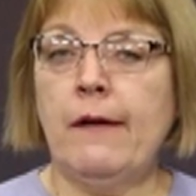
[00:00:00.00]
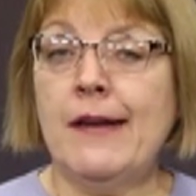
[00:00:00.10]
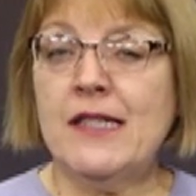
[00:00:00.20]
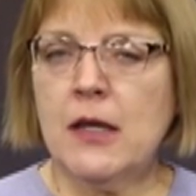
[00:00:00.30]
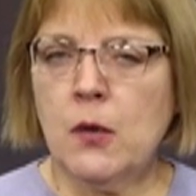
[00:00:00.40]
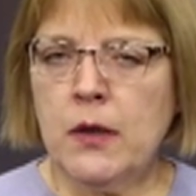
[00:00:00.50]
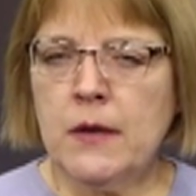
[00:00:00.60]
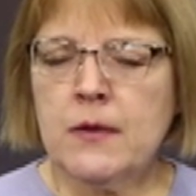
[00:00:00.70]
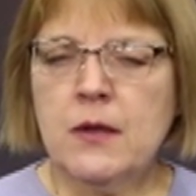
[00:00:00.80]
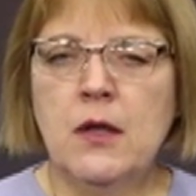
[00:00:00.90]

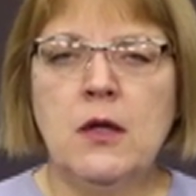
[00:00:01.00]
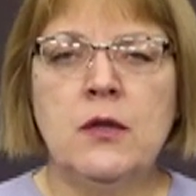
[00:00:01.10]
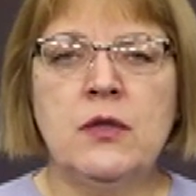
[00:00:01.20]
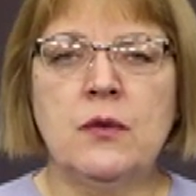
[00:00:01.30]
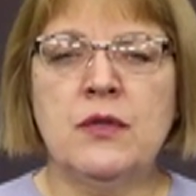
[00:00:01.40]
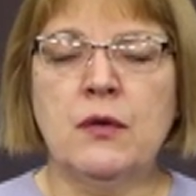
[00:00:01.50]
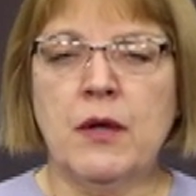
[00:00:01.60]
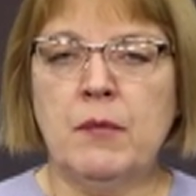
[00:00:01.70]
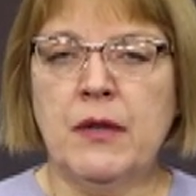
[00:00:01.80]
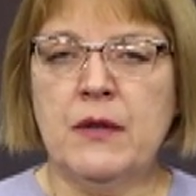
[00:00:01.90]
antiquities. So it's a
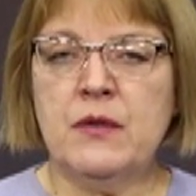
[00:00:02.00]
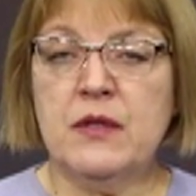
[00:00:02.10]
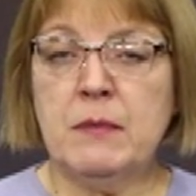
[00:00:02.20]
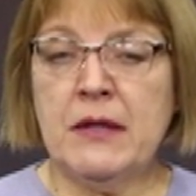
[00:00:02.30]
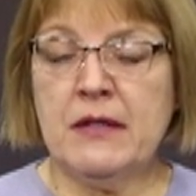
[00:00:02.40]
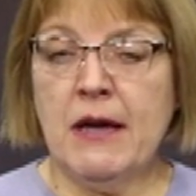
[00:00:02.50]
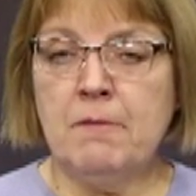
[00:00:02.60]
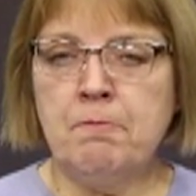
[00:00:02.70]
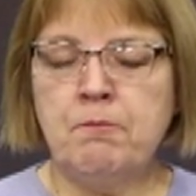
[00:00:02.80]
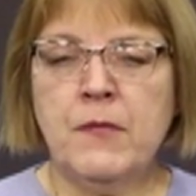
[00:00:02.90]
great place to spend time.